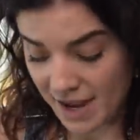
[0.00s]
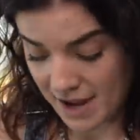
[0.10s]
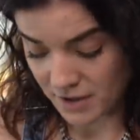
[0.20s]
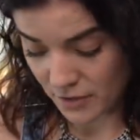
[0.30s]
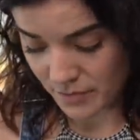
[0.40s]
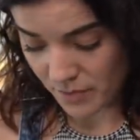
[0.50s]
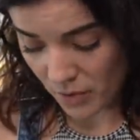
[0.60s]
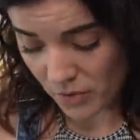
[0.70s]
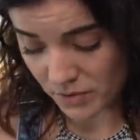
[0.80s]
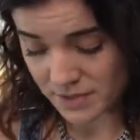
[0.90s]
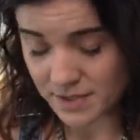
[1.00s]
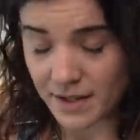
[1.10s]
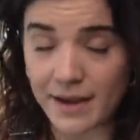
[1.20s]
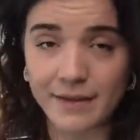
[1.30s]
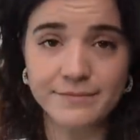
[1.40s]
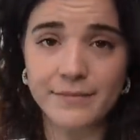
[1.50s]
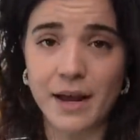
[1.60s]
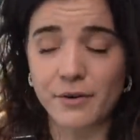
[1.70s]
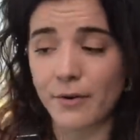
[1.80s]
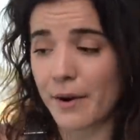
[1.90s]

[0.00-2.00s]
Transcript: And lo and behold, like, I don't know,